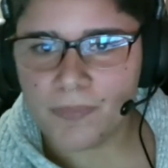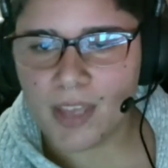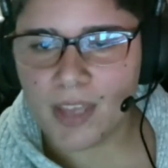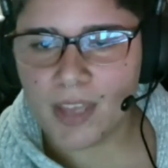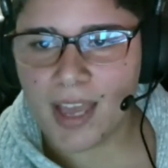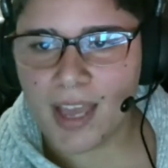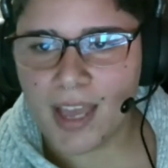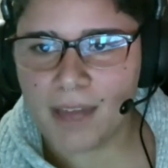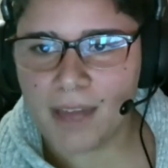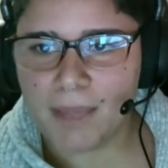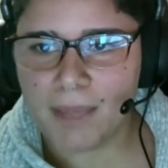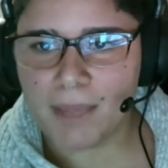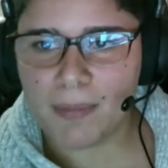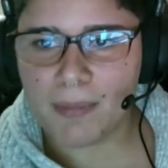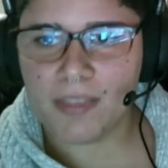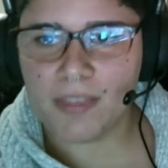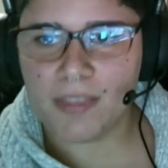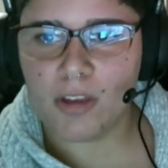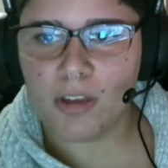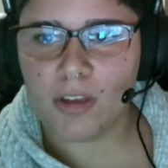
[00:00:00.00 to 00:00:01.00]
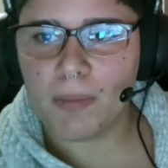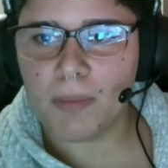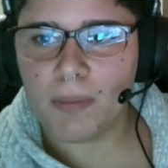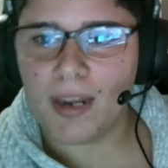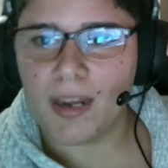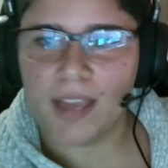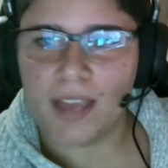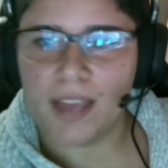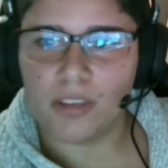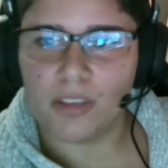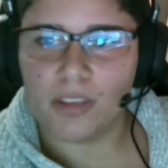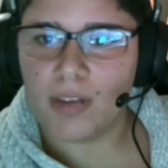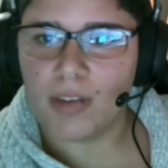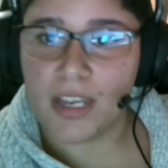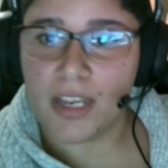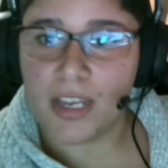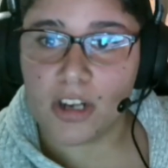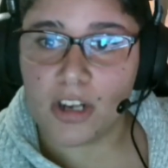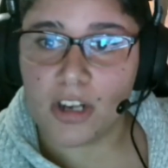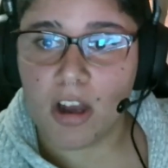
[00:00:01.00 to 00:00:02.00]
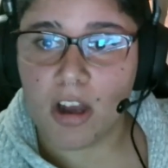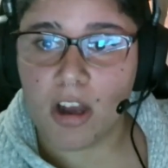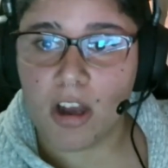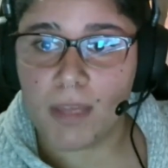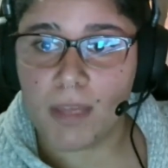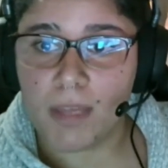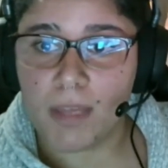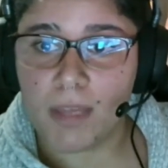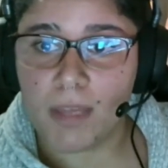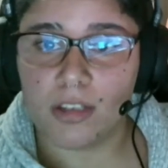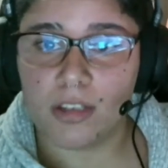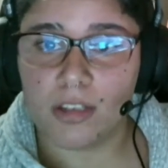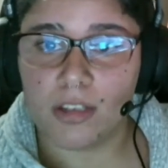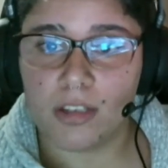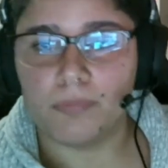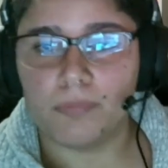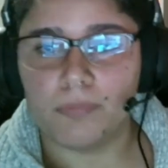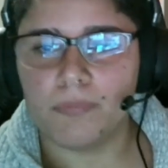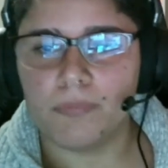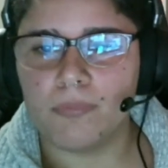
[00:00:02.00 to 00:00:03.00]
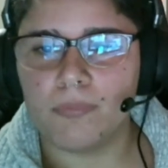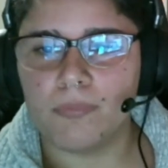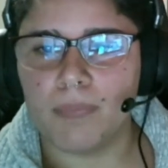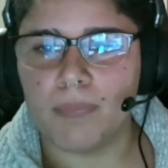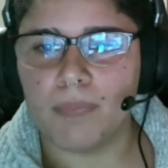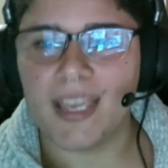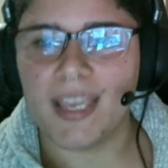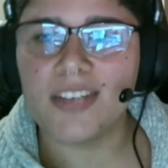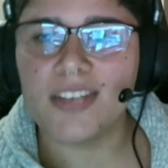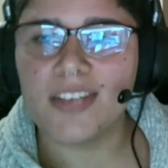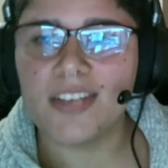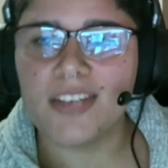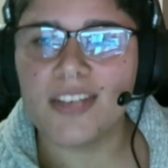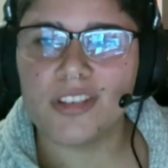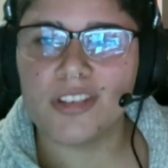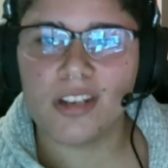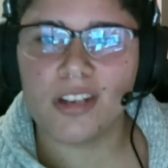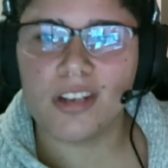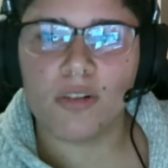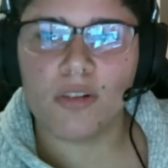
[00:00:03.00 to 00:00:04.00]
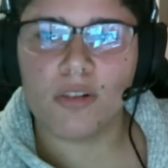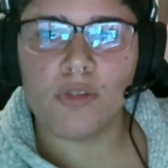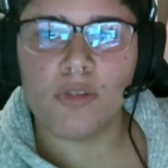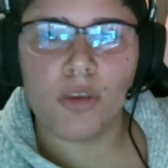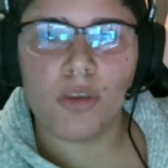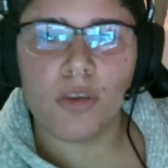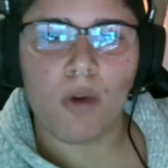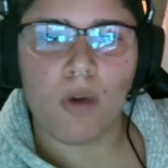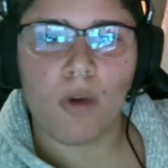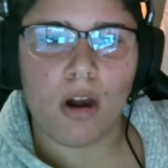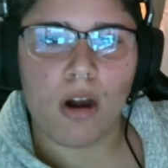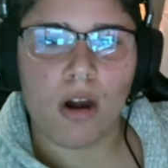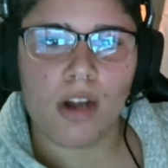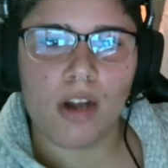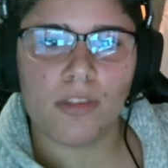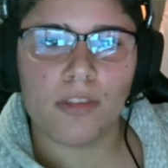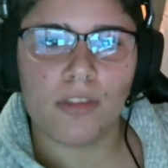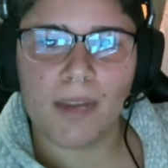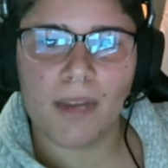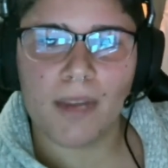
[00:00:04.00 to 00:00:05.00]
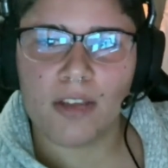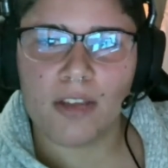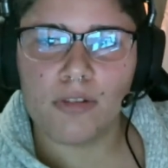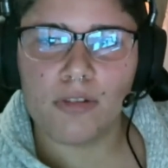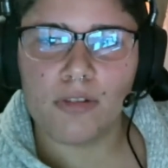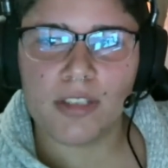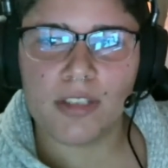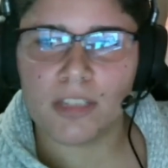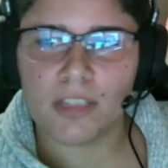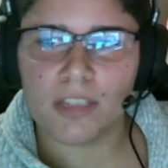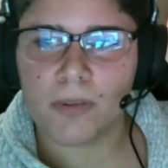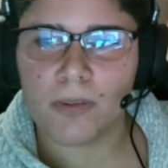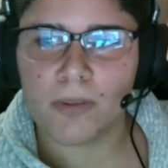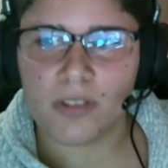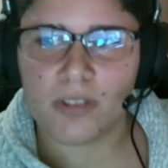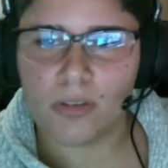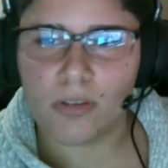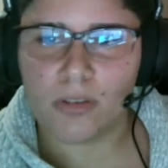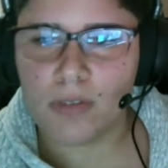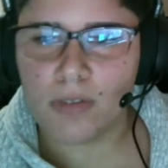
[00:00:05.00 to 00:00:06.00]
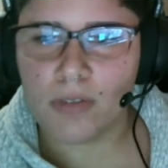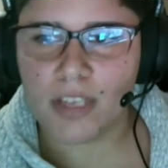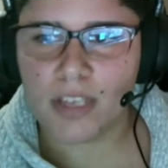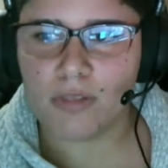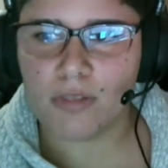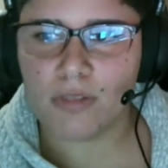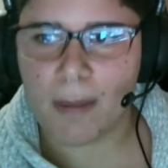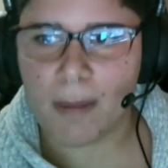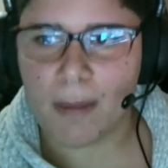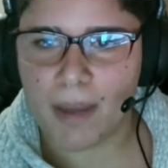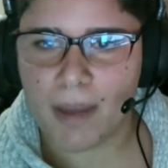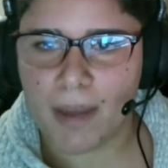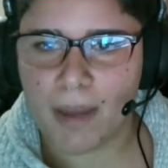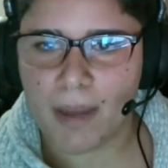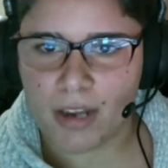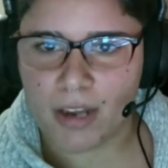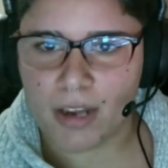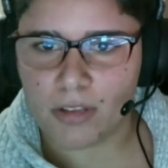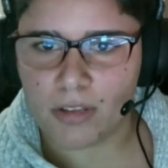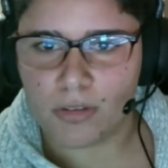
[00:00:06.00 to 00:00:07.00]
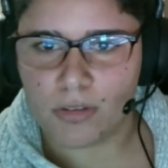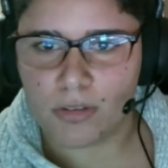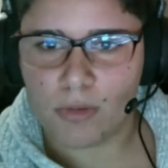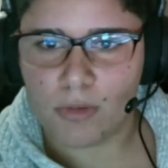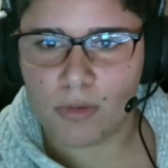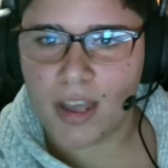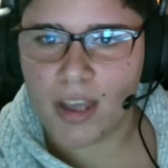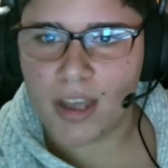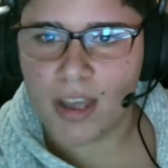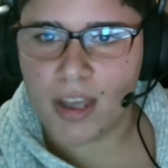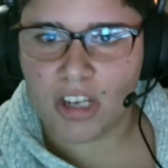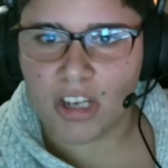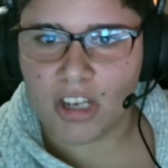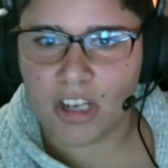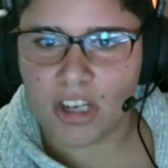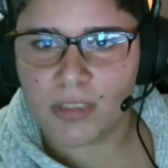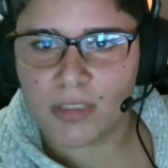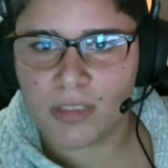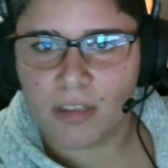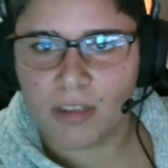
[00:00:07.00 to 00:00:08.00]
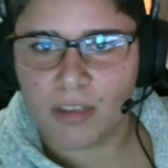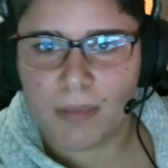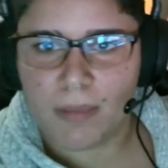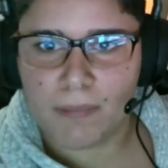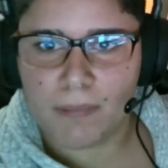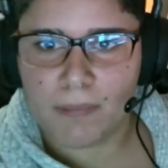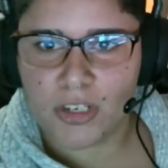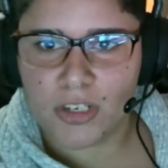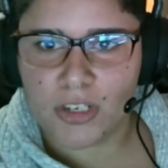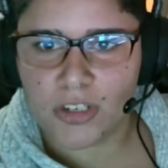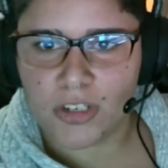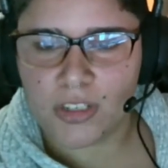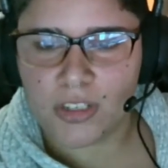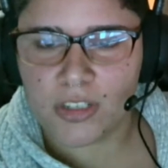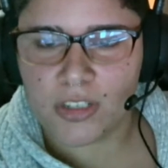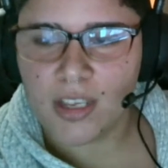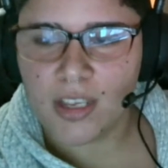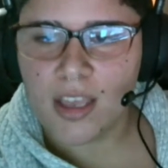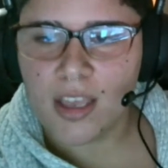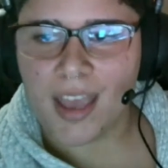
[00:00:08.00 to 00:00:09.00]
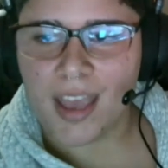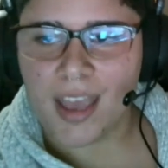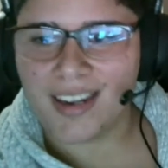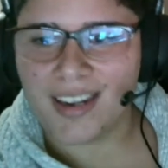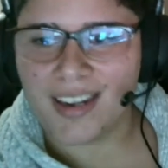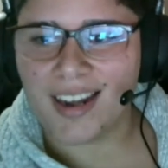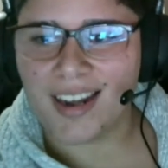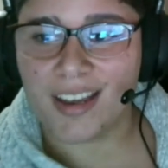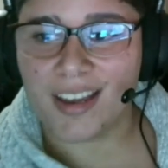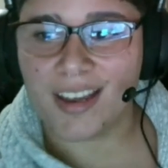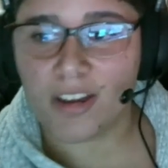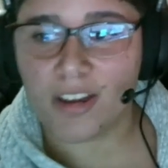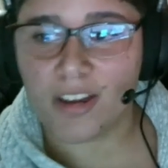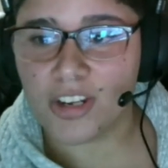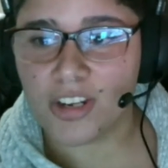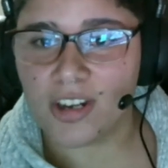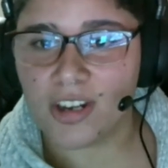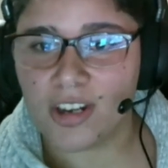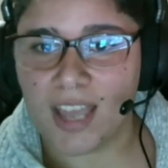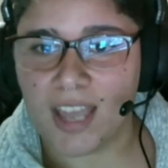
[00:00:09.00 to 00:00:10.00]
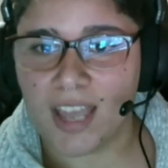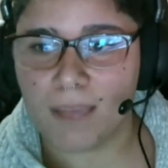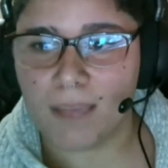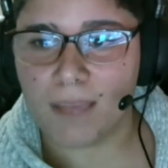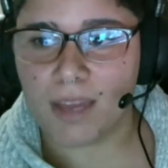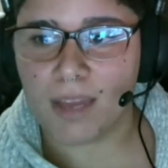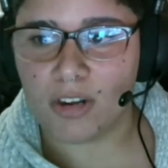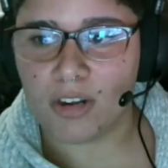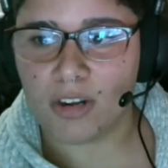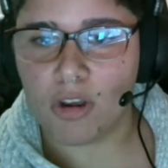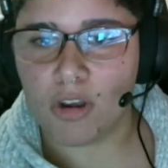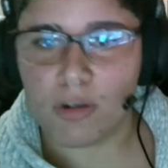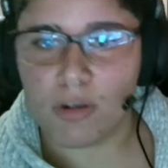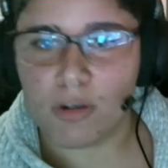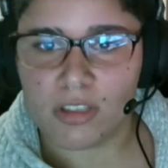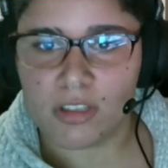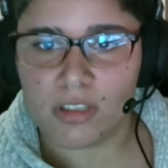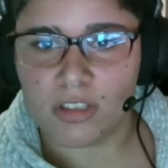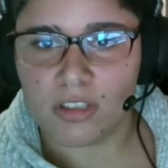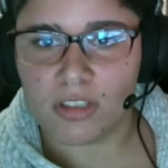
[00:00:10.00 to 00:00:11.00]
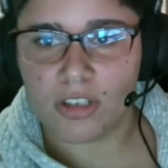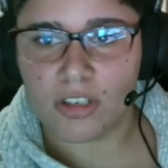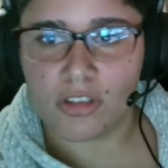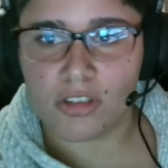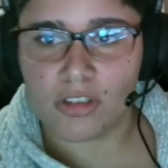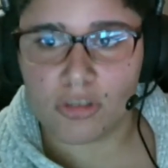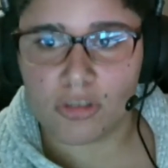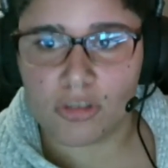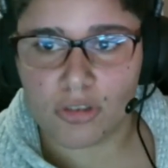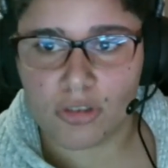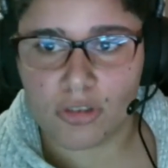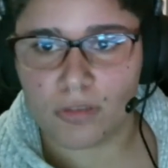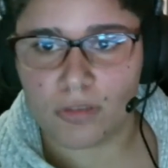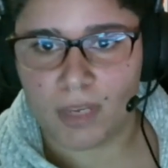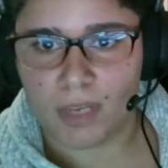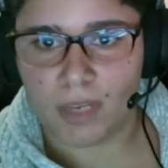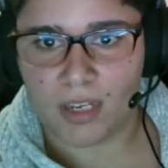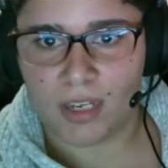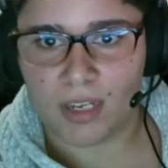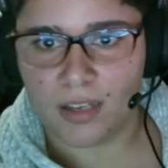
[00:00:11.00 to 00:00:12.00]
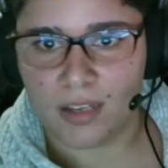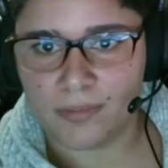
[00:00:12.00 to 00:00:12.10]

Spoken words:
And maybe they'll like your comment, they'll be interested in who you are, and they'll be like, who is this person? Who is Rabbi Raccoon? Why is she commenting on my pictures? And click on your name and go into your social media.